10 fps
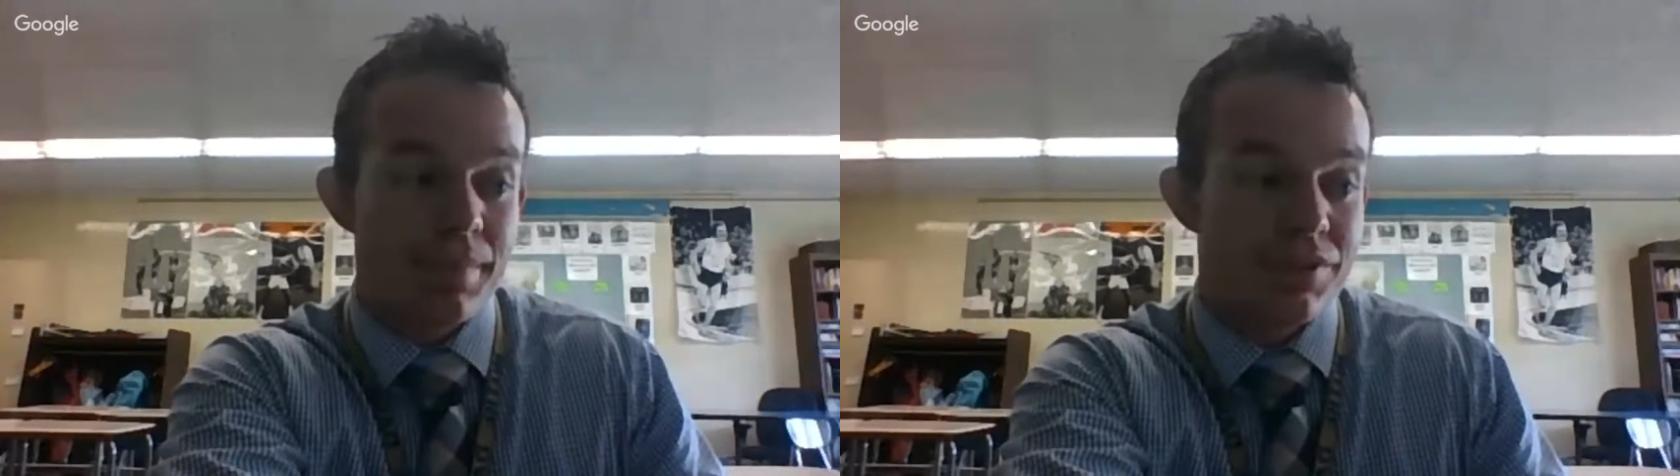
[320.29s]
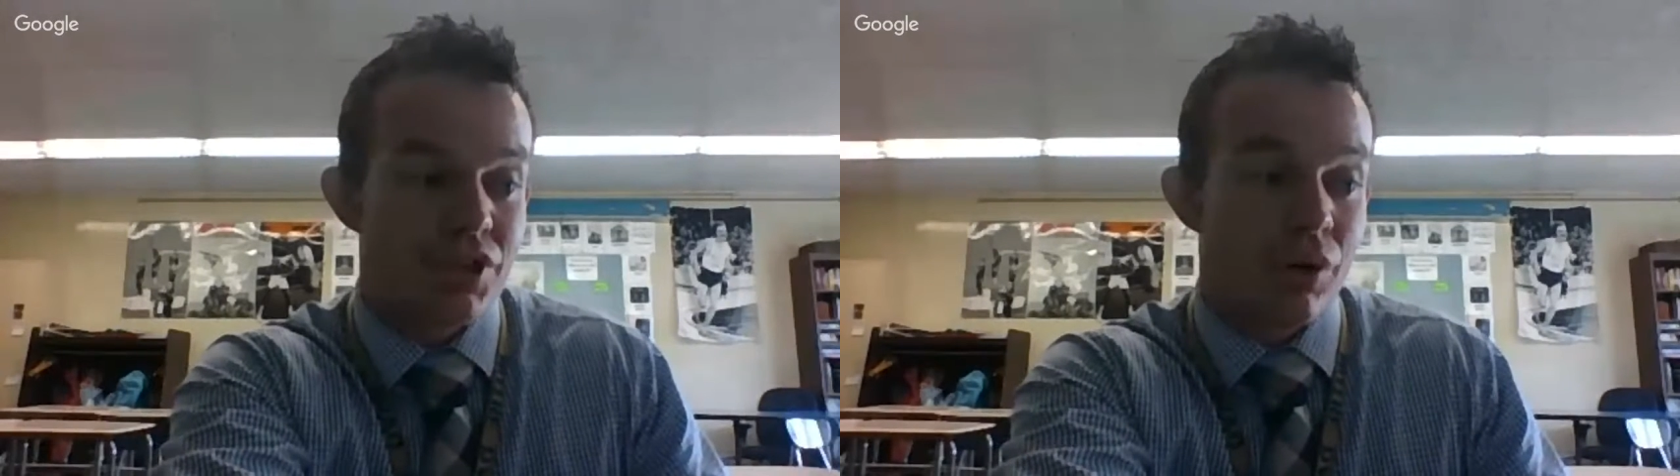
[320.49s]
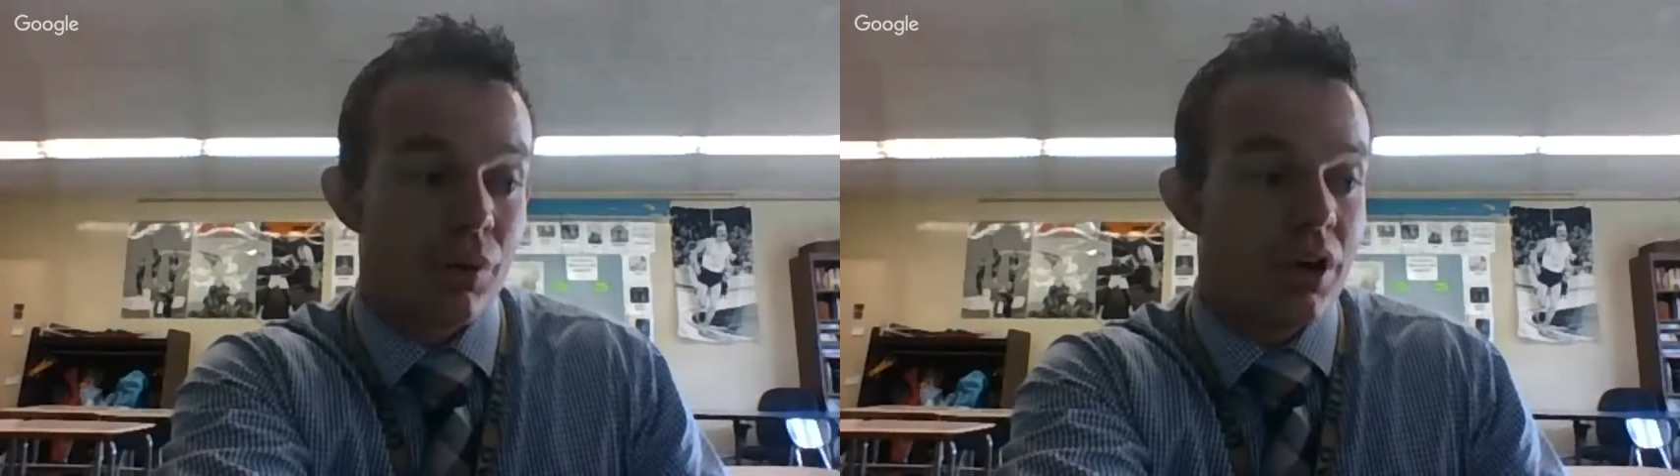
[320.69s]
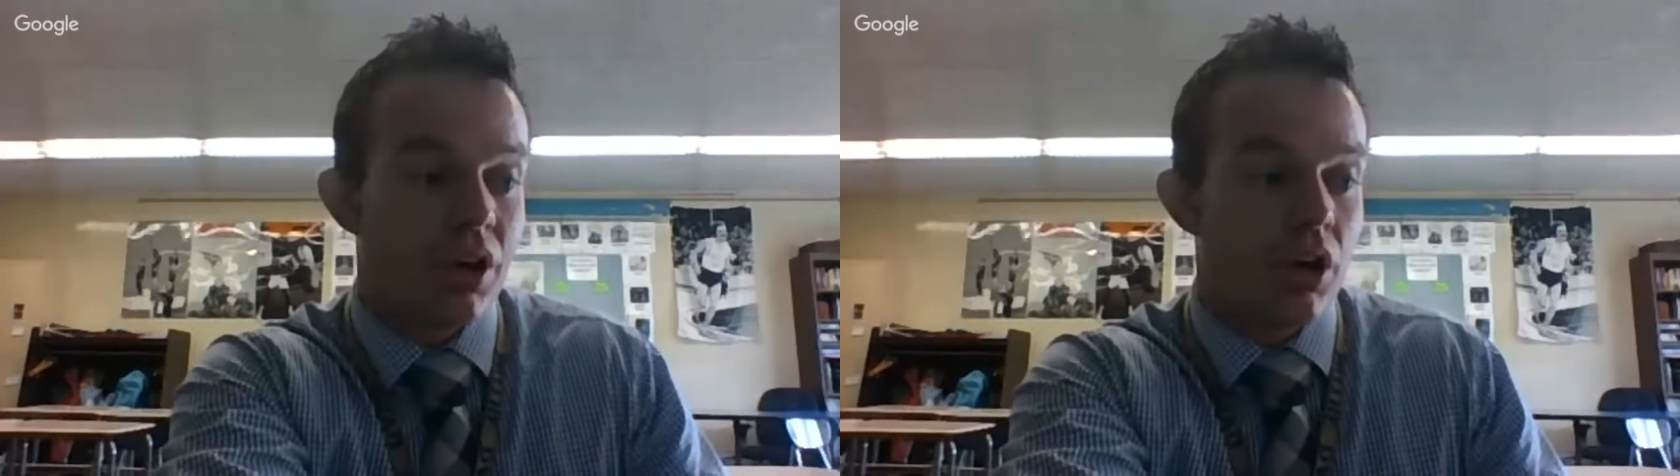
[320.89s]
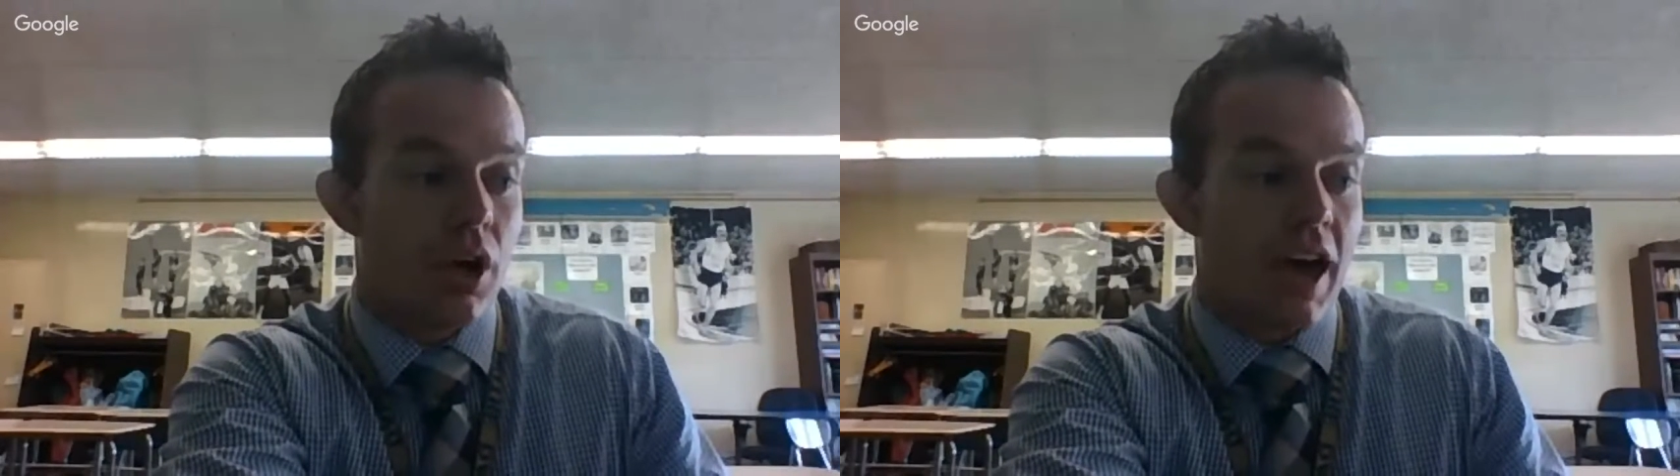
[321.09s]
So
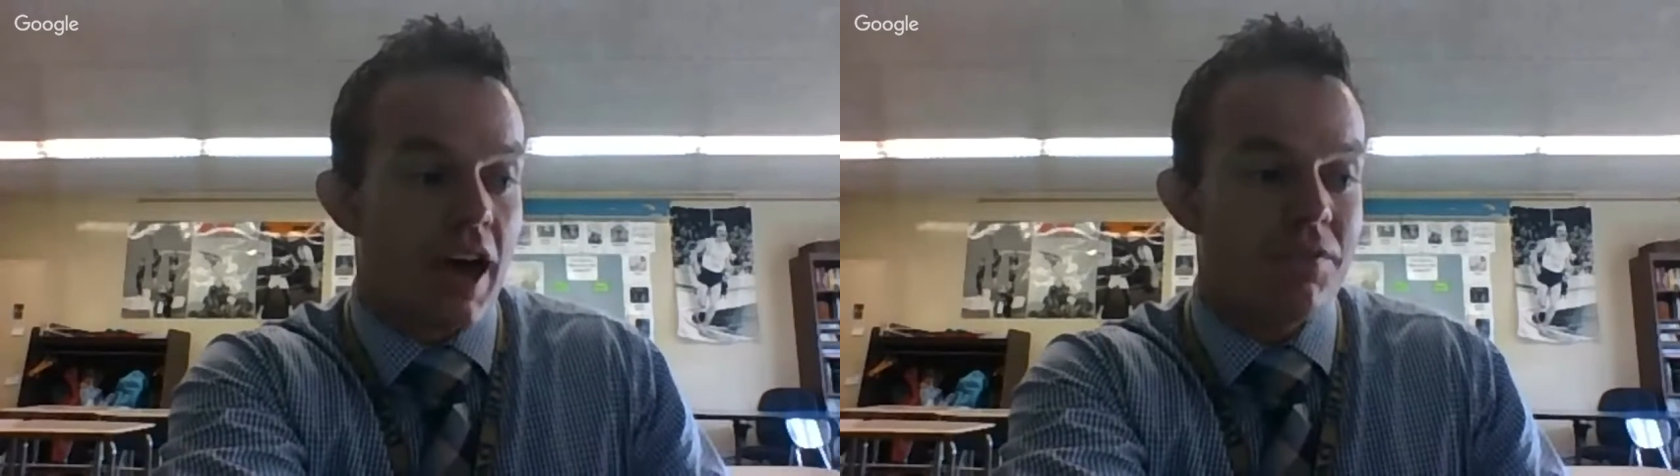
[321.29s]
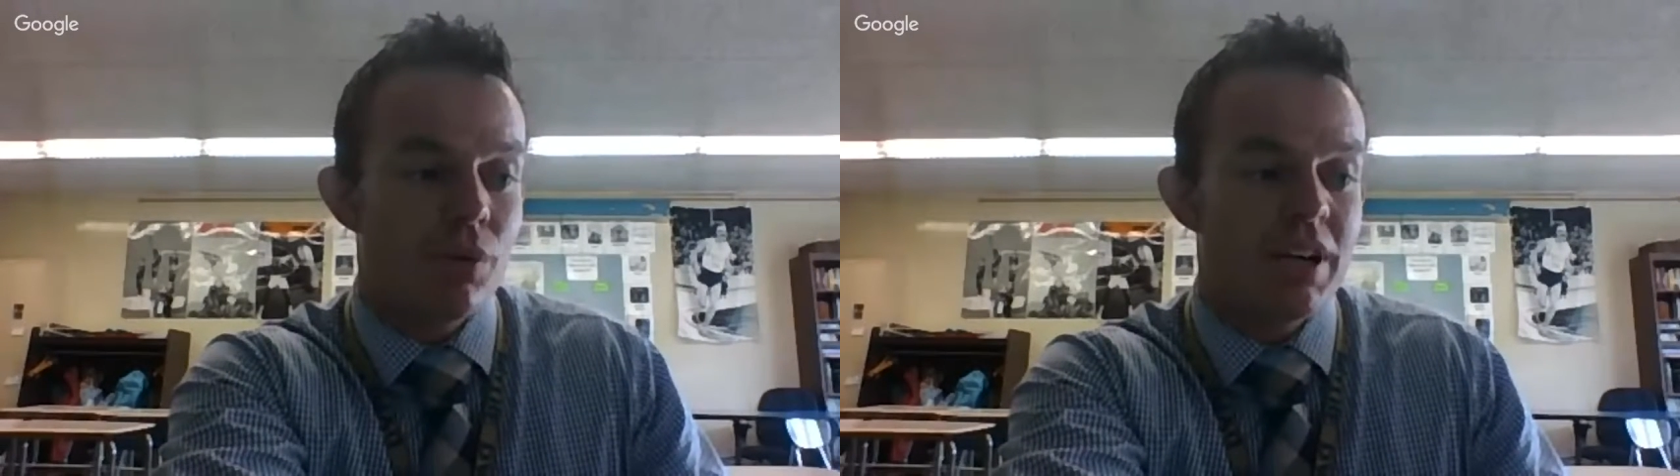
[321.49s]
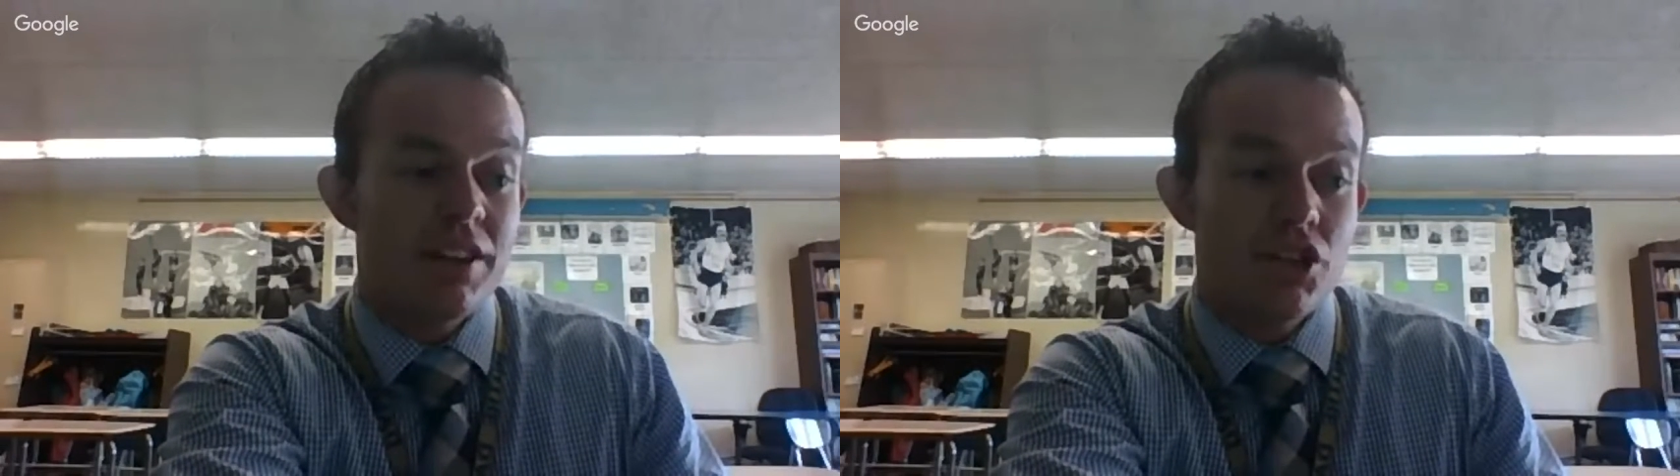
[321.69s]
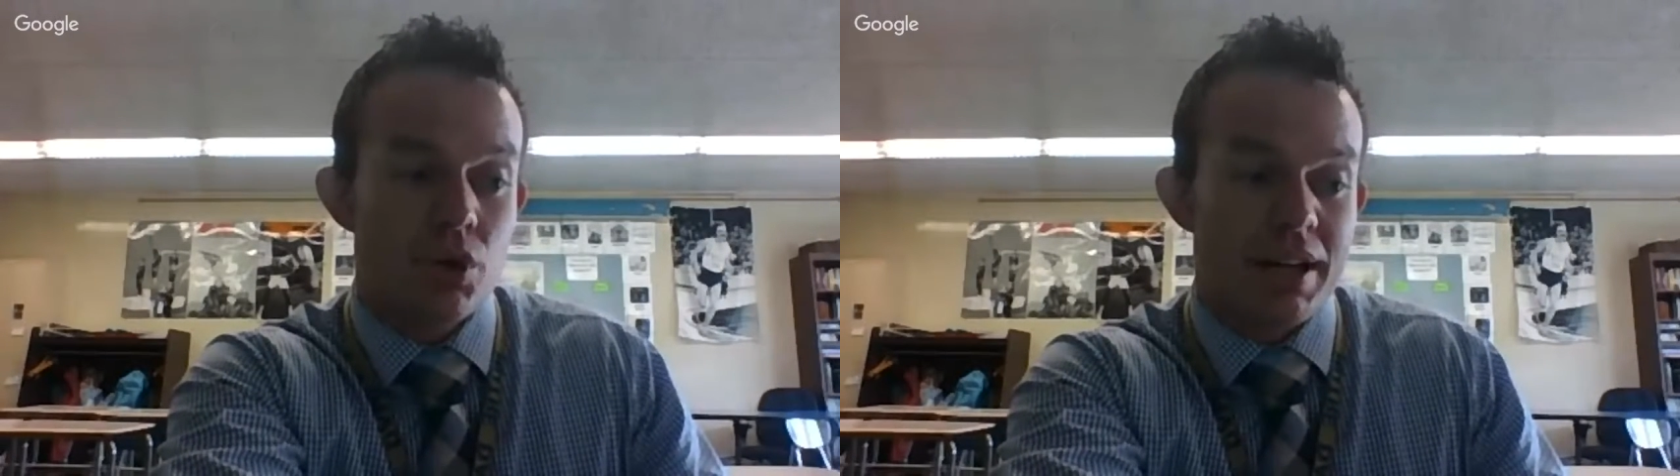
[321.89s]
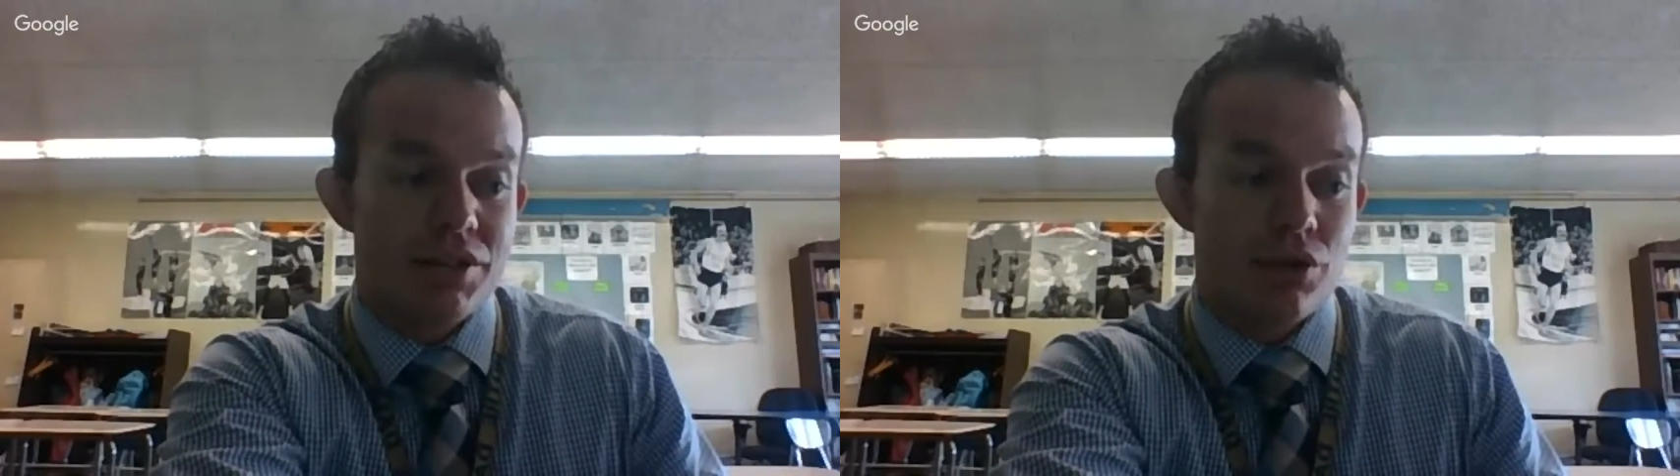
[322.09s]
after reading the
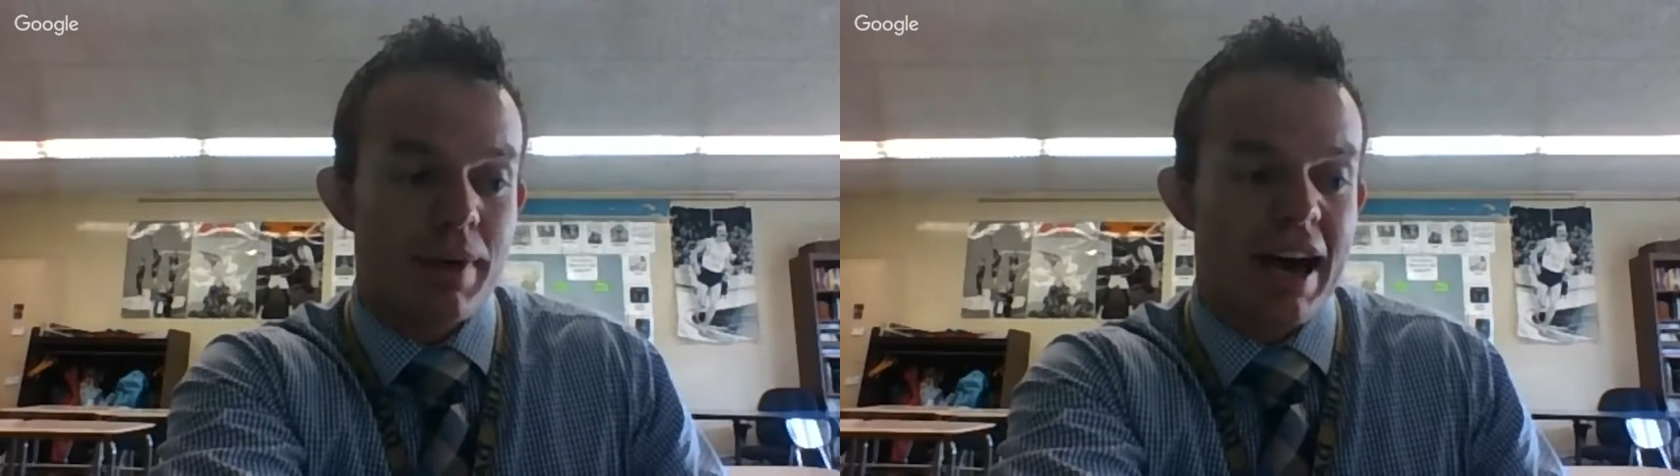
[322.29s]
transcript,